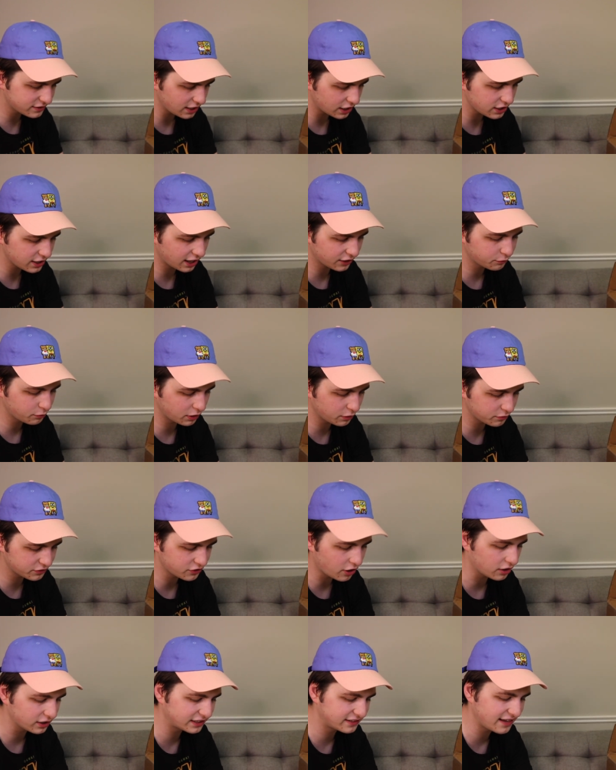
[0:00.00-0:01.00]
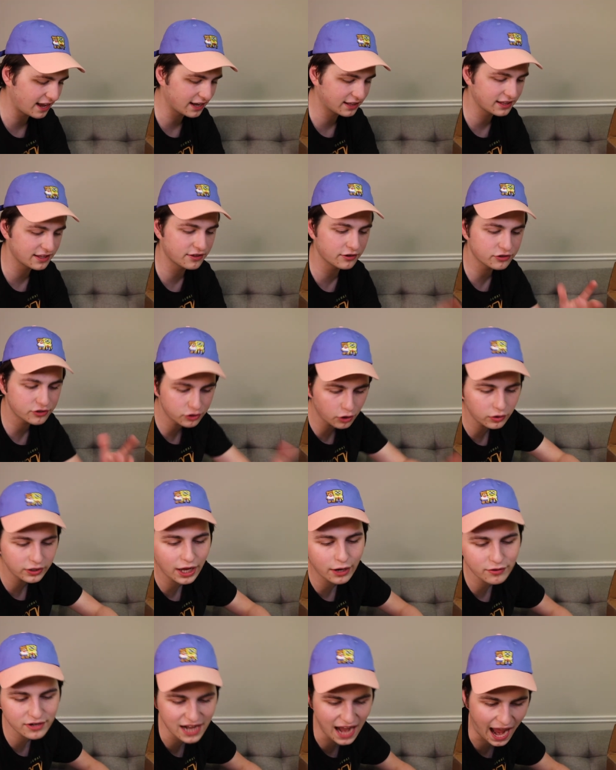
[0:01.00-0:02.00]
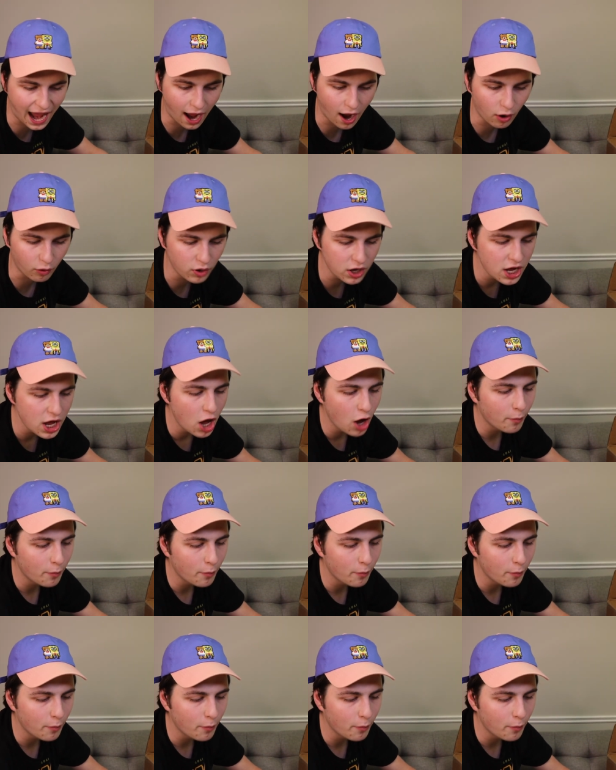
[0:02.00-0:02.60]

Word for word: to tell you guys what it was called exactly. They're sold out now,